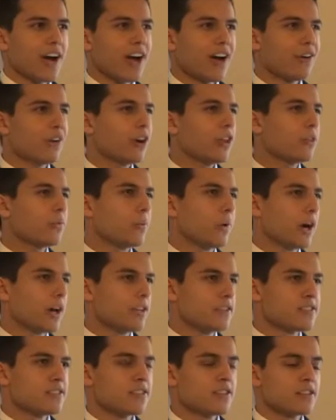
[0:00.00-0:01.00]
How
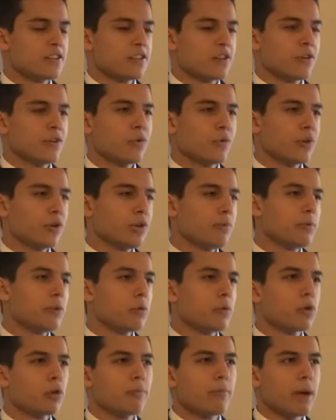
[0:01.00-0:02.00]
otherwise? Will you
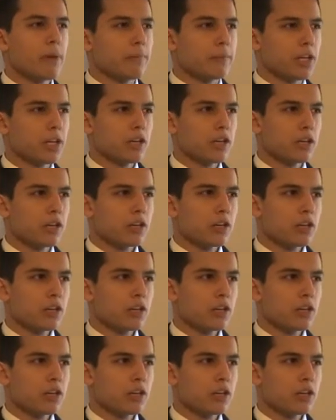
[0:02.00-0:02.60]
be ruled by me?